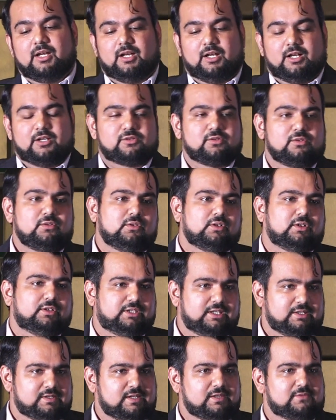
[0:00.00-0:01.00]
So
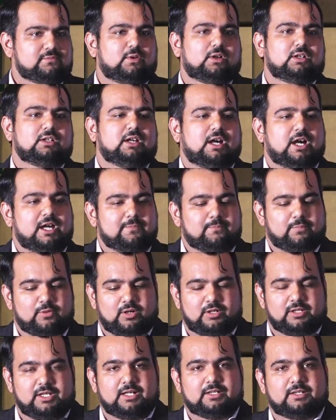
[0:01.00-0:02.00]
this is what our
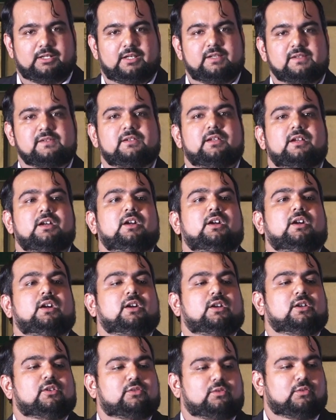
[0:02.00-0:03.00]
product is.
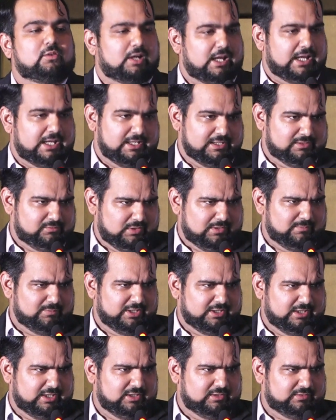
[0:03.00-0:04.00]
So I guess I'm
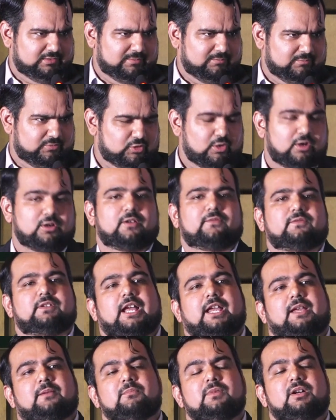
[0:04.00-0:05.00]
running some short of
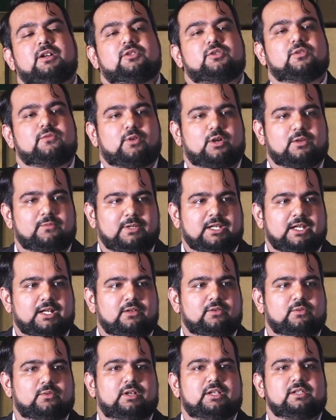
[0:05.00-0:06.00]
time. So what we can
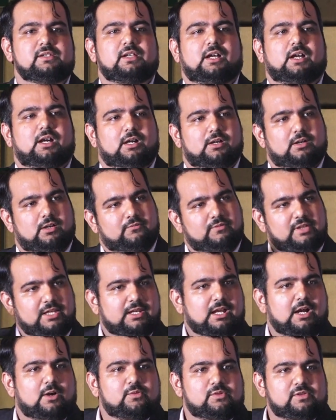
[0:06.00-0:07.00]
do is we are
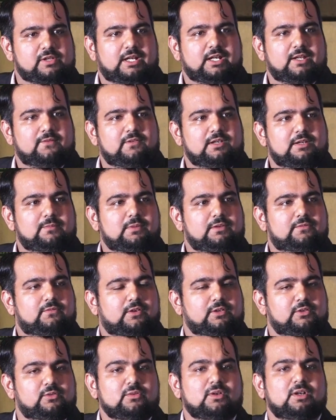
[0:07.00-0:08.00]
outside available for
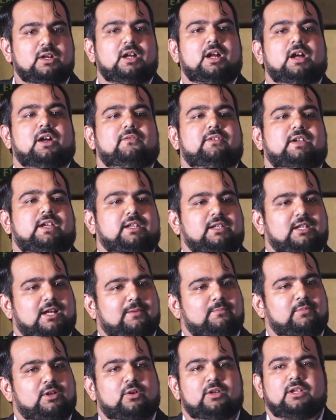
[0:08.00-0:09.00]
you. We can
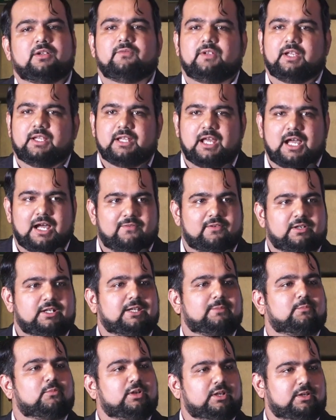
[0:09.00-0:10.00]
come down and we can have a
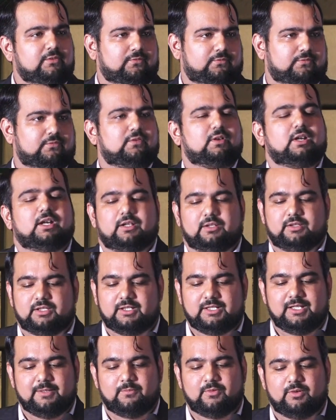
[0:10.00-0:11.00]
demo if the
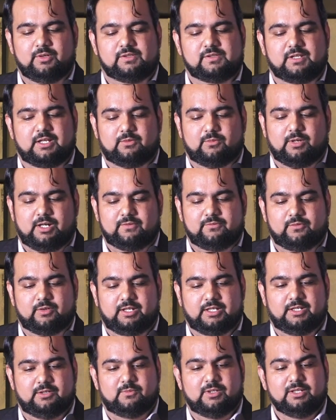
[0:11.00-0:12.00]
demo is required for
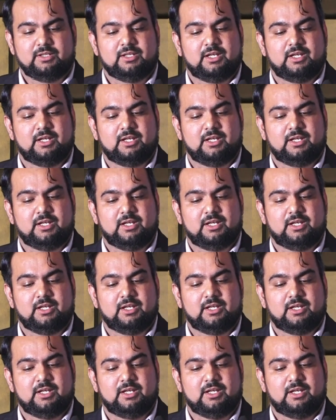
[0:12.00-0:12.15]
anyone.